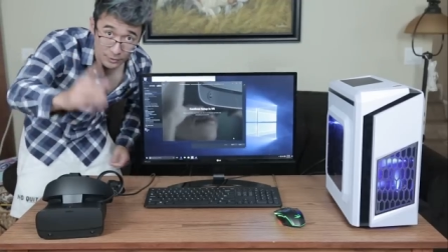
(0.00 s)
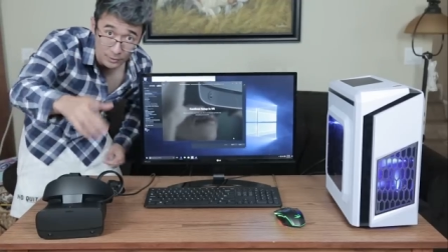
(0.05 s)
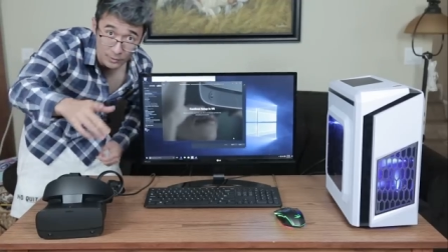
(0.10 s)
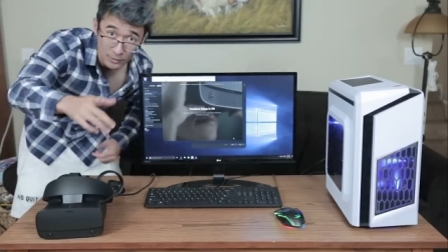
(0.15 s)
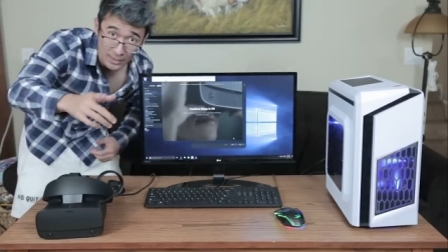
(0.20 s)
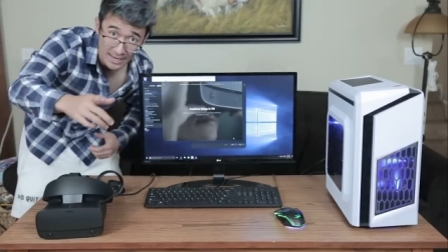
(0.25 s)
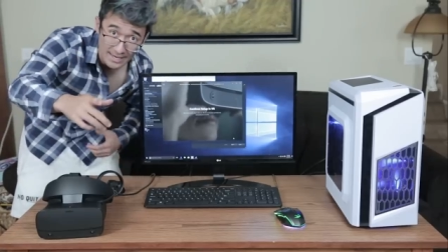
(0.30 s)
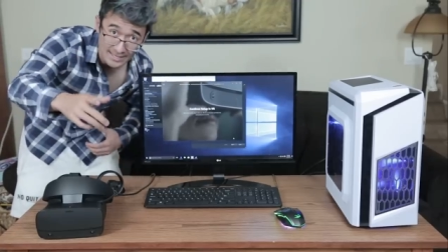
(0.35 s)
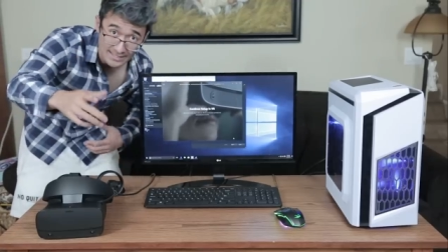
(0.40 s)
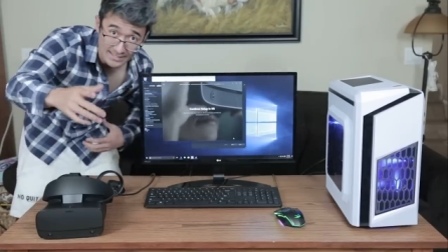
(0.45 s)
For
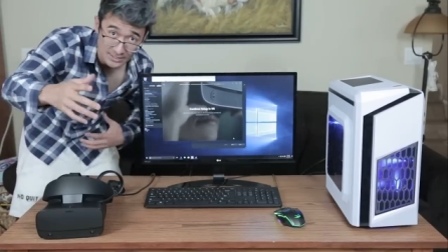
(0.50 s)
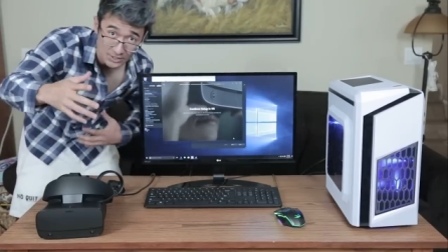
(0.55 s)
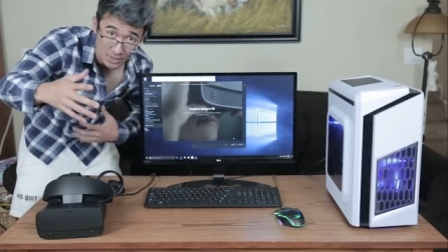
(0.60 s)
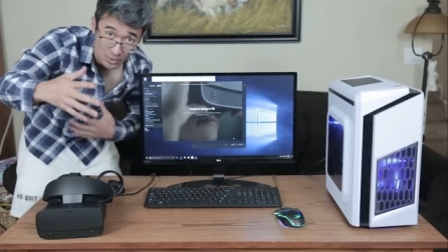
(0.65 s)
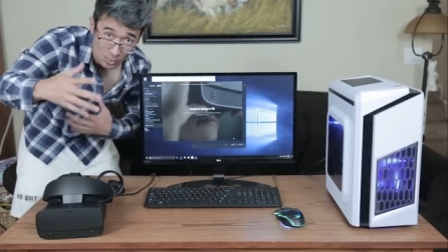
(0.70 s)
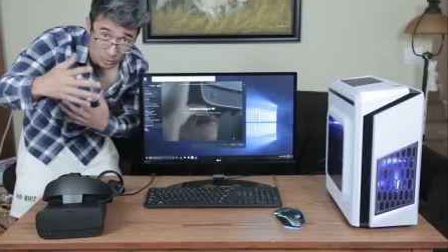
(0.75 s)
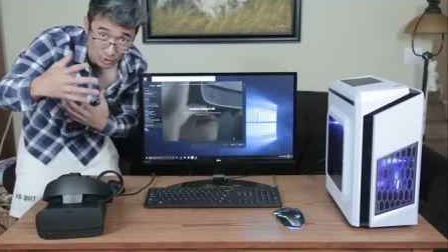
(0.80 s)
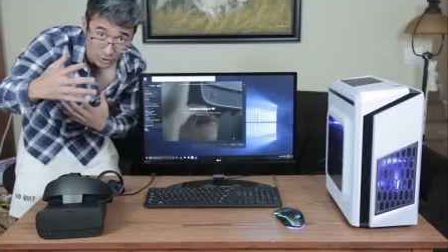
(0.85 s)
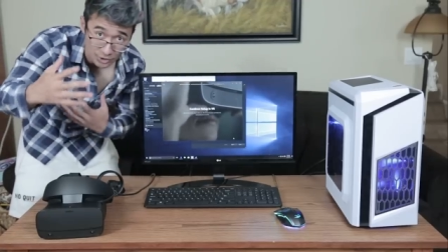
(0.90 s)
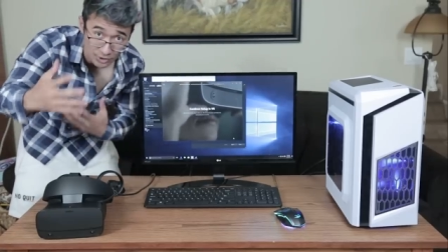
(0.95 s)
you guys,
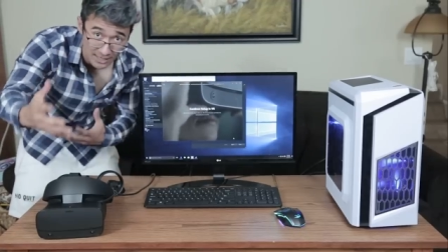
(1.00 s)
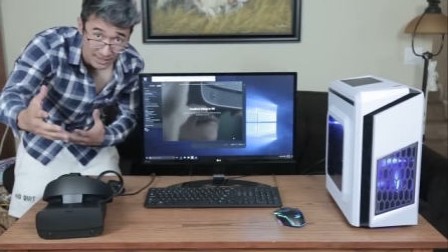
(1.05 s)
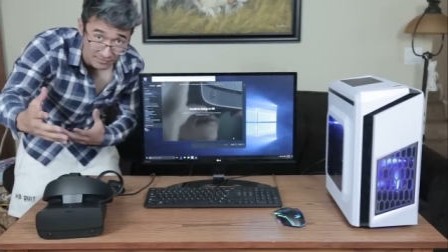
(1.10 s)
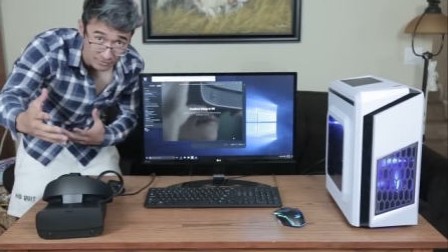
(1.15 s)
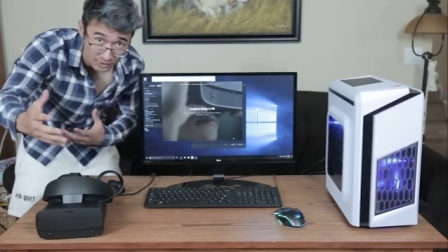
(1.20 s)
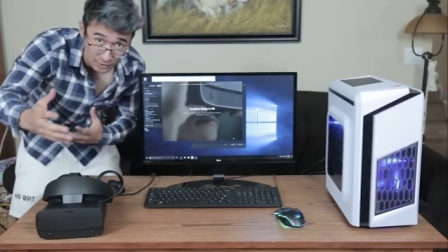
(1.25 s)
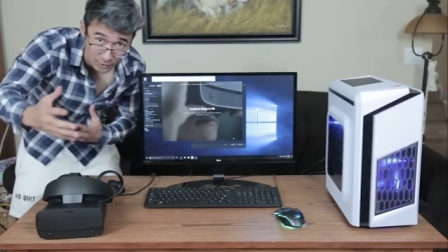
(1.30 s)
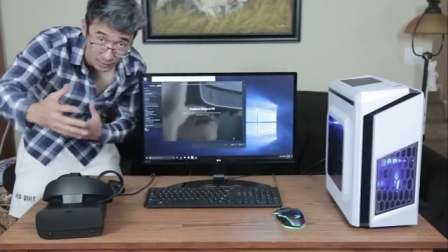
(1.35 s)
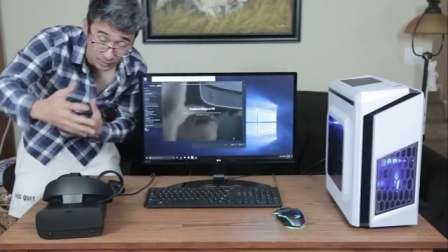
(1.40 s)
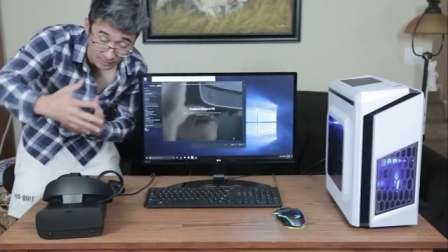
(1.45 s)
what you're gonna
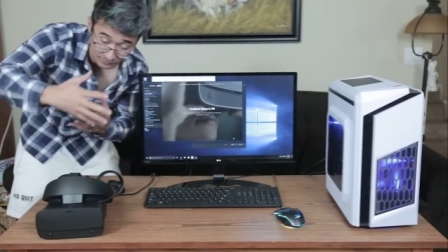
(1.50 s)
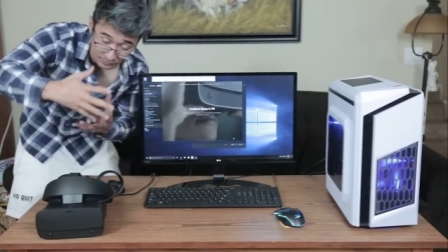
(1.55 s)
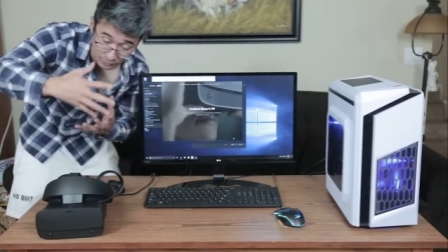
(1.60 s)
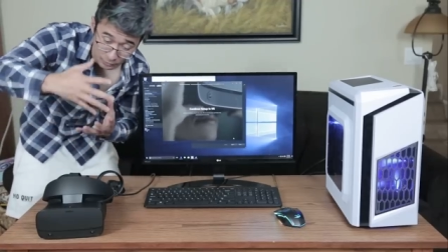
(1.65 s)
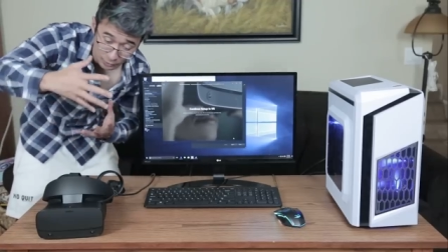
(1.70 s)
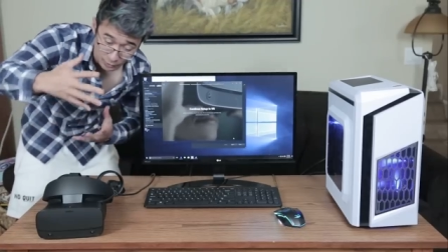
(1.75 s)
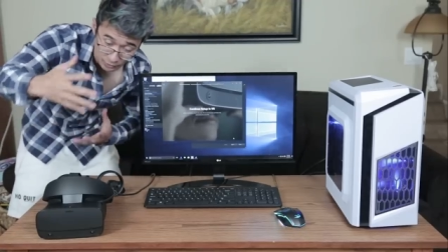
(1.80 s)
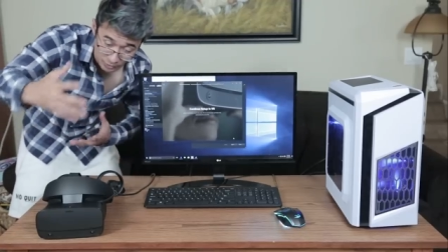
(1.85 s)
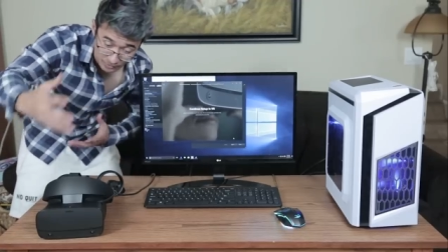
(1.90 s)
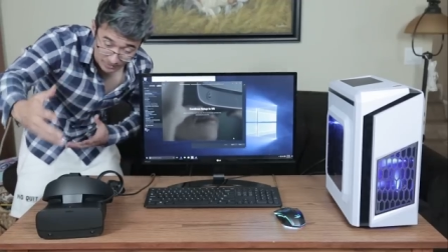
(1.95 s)
have to do if
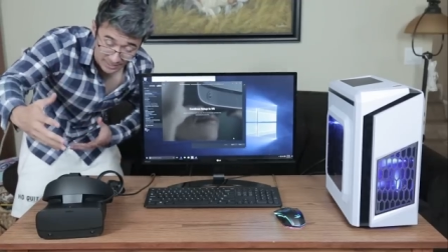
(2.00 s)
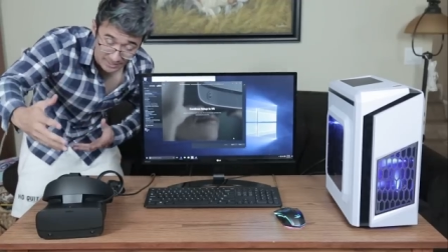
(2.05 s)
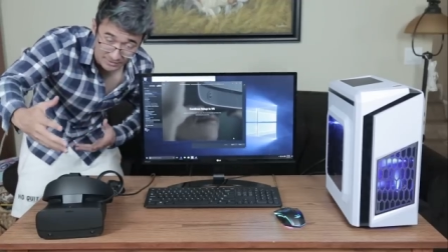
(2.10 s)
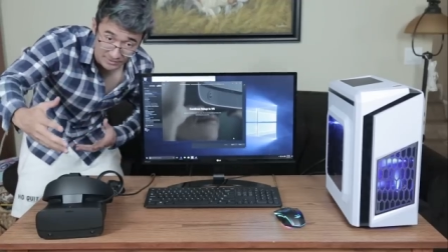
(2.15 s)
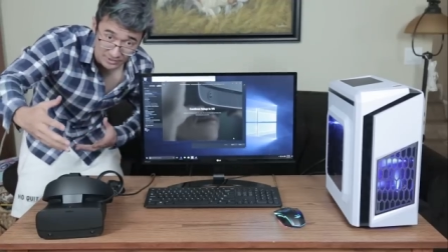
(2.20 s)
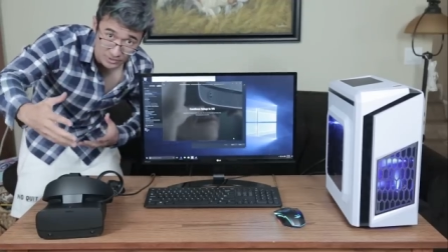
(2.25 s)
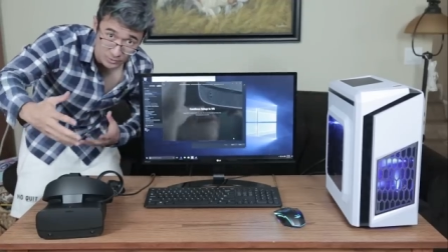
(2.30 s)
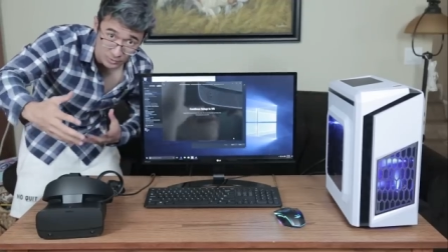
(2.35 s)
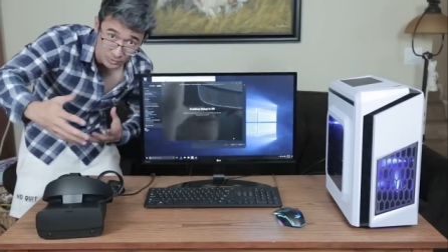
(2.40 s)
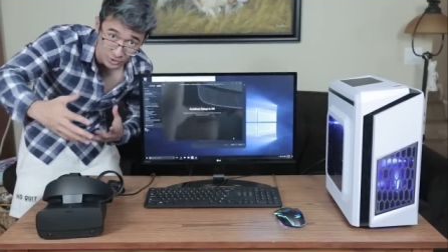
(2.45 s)
you choose to buy
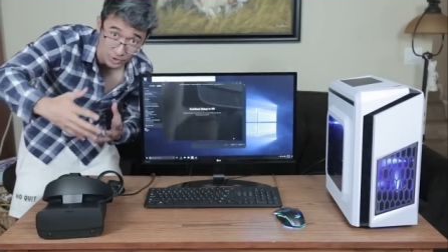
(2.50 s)
this,